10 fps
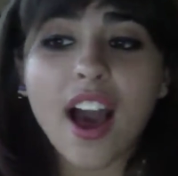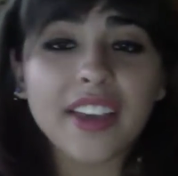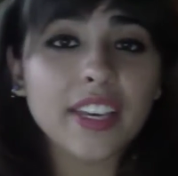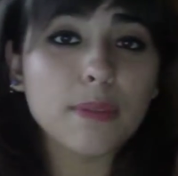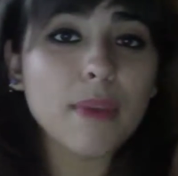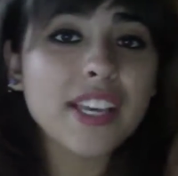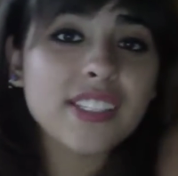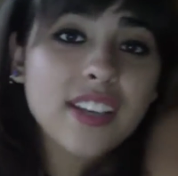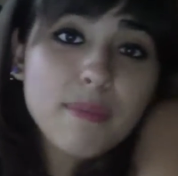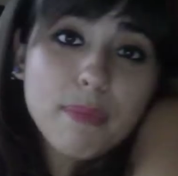I can
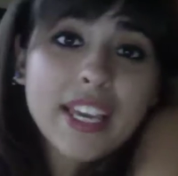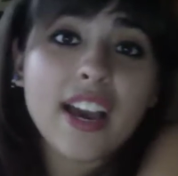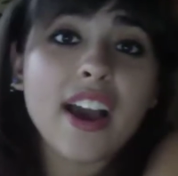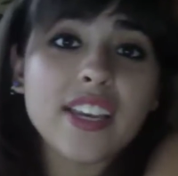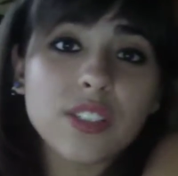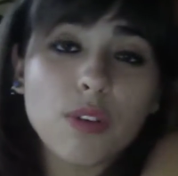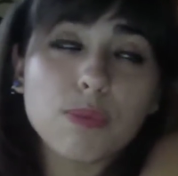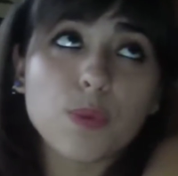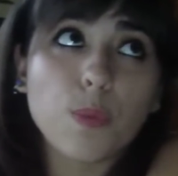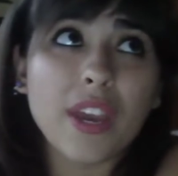make ice
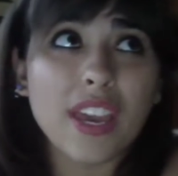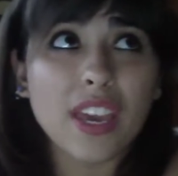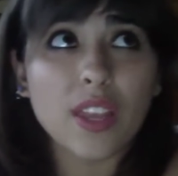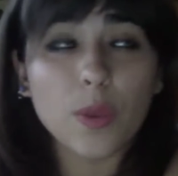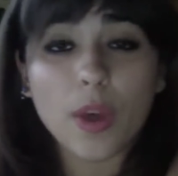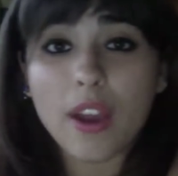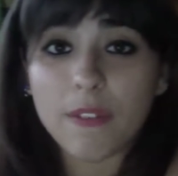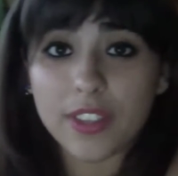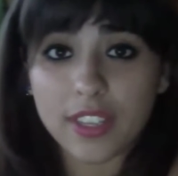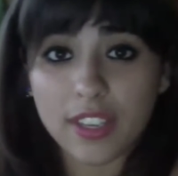creams with
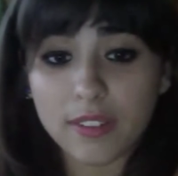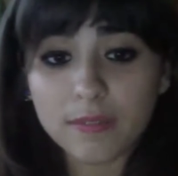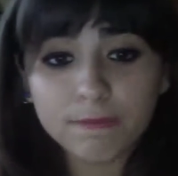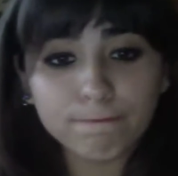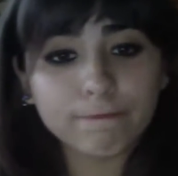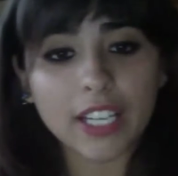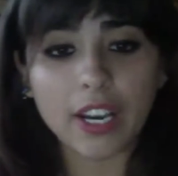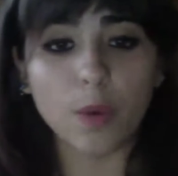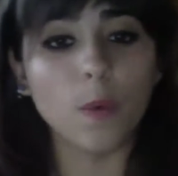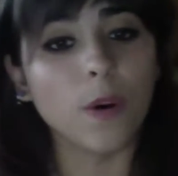everything
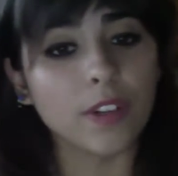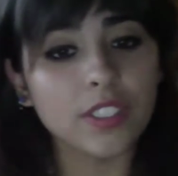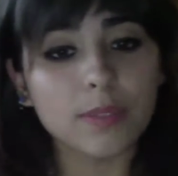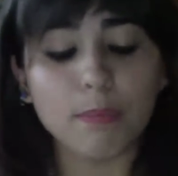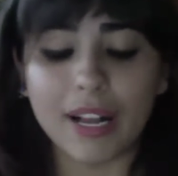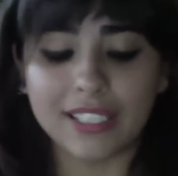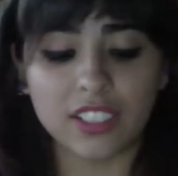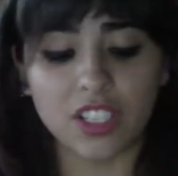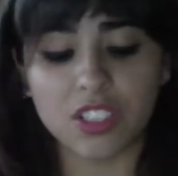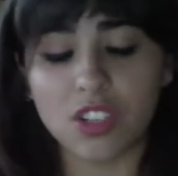that I want.
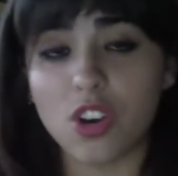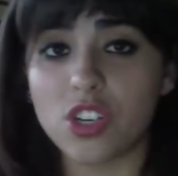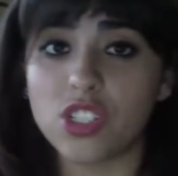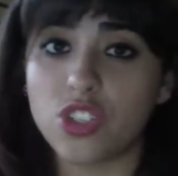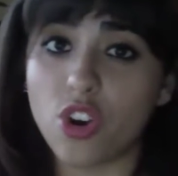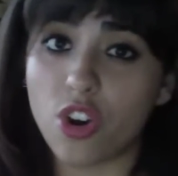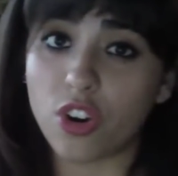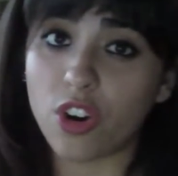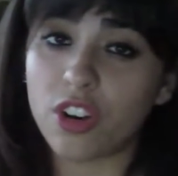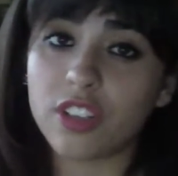Maltesers,
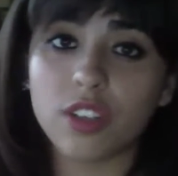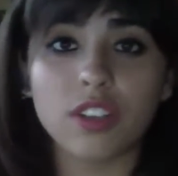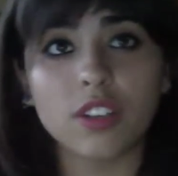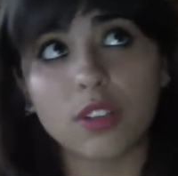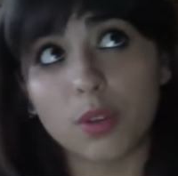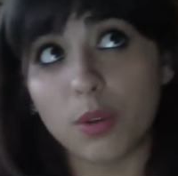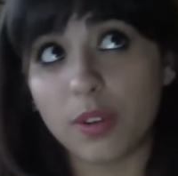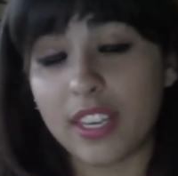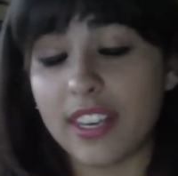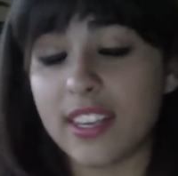yogurt,
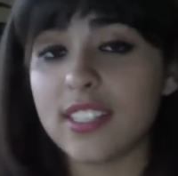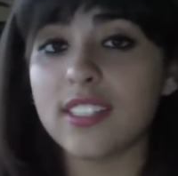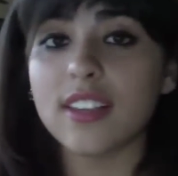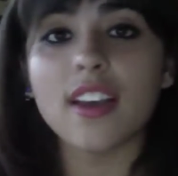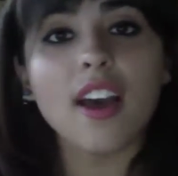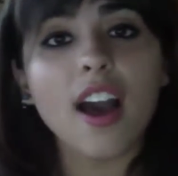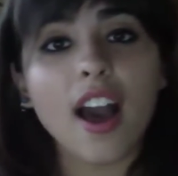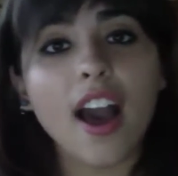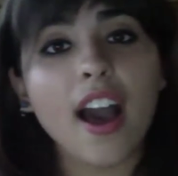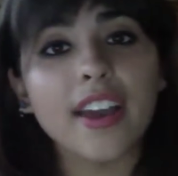cookies.
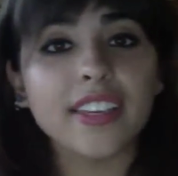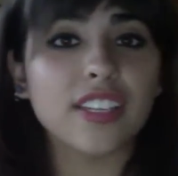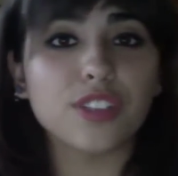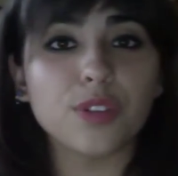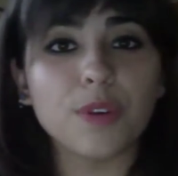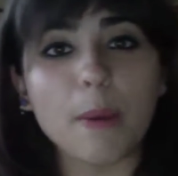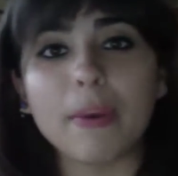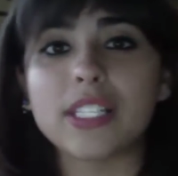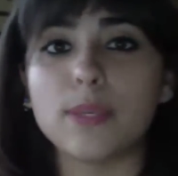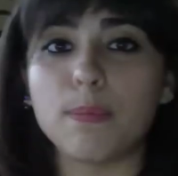I can do
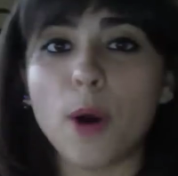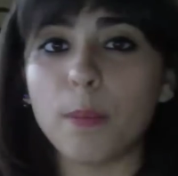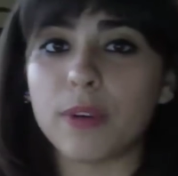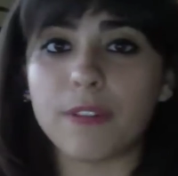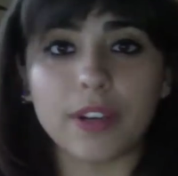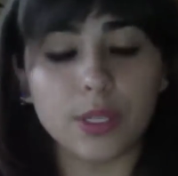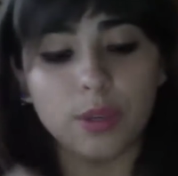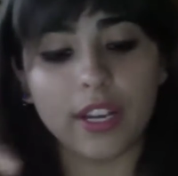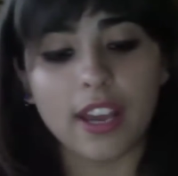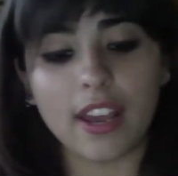a maxi bomb
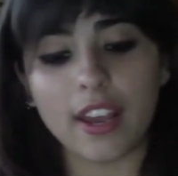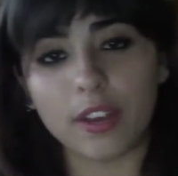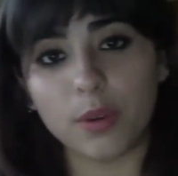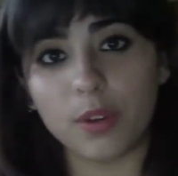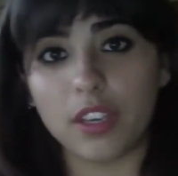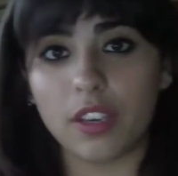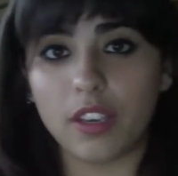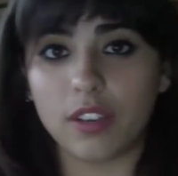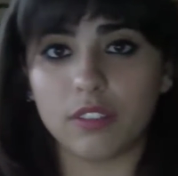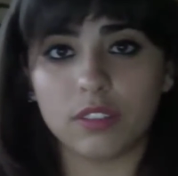if I do the
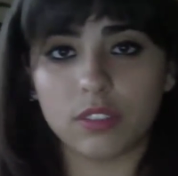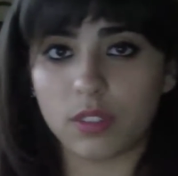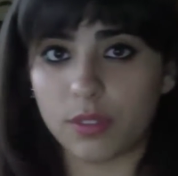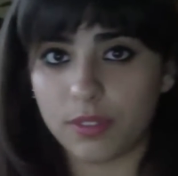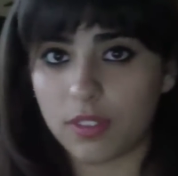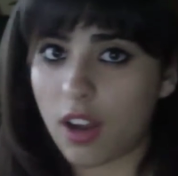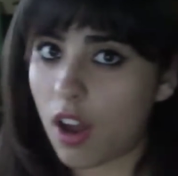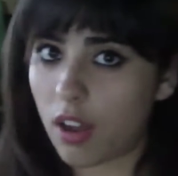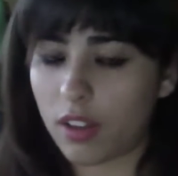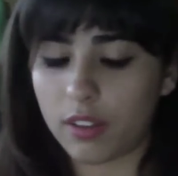cookie of,
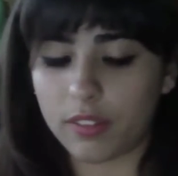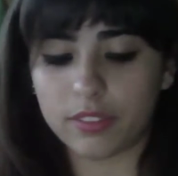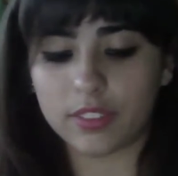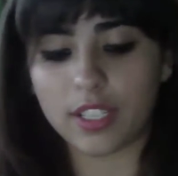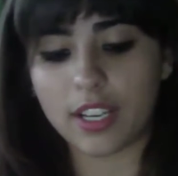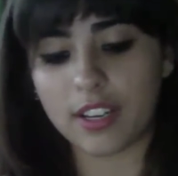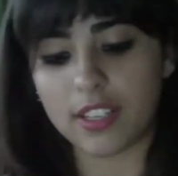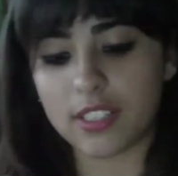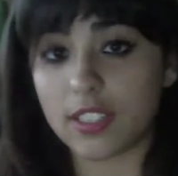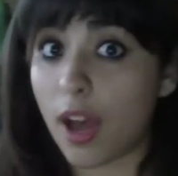that
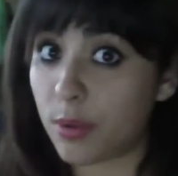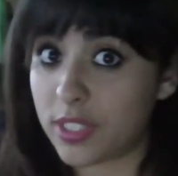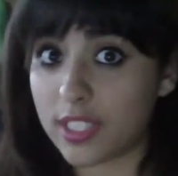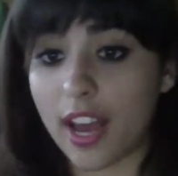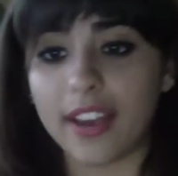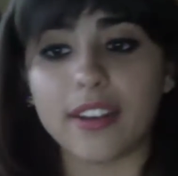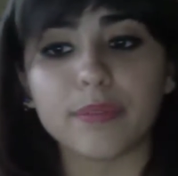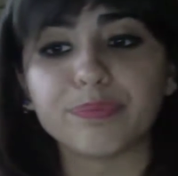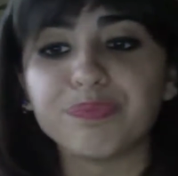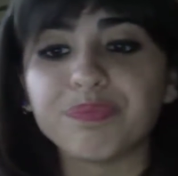is outside.
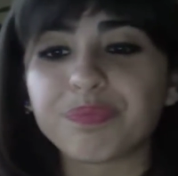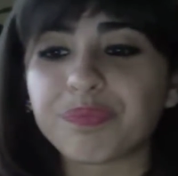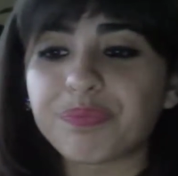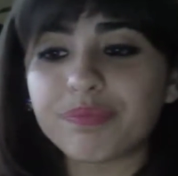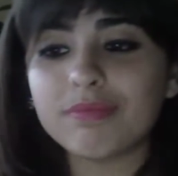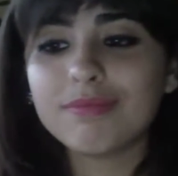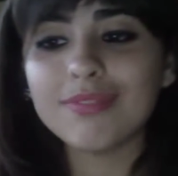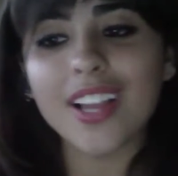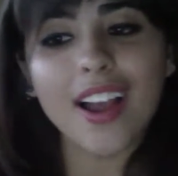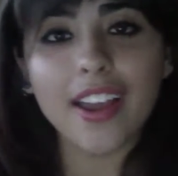
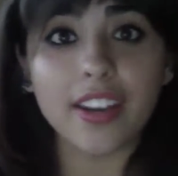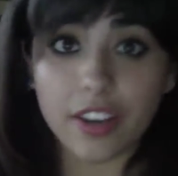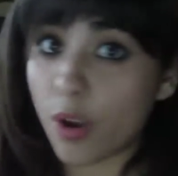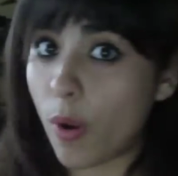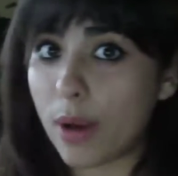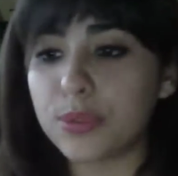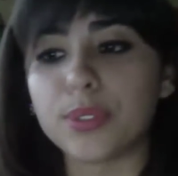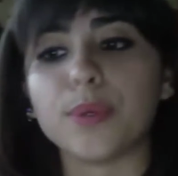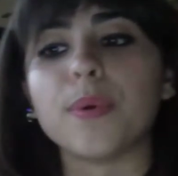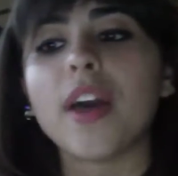And I know how to.